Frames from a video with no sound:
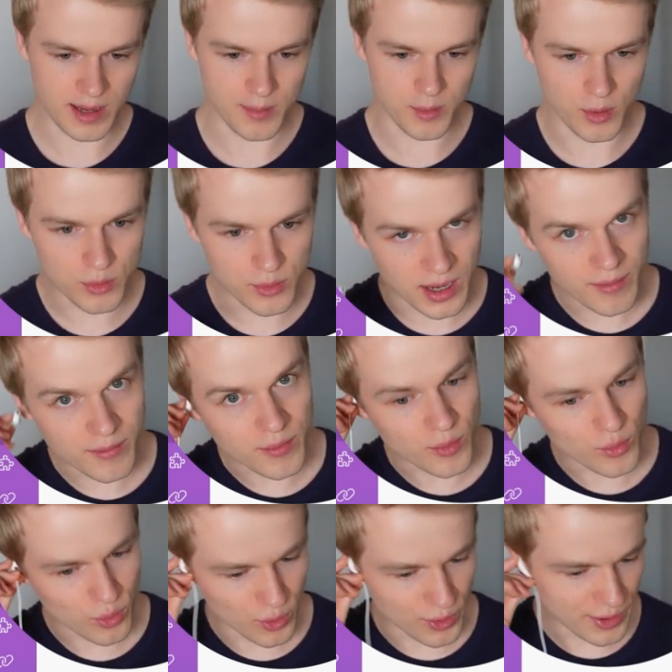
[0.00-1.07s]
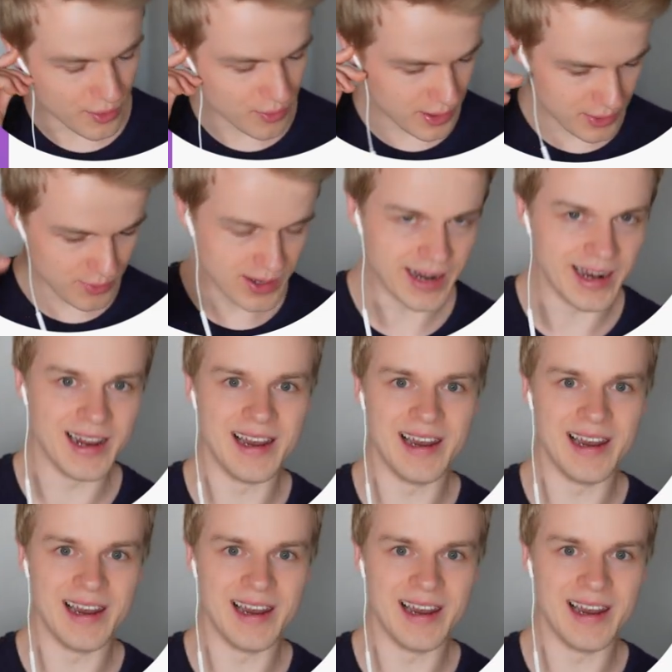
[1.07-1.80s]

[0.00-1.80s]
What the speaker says: I'm going to have a phone call now and you can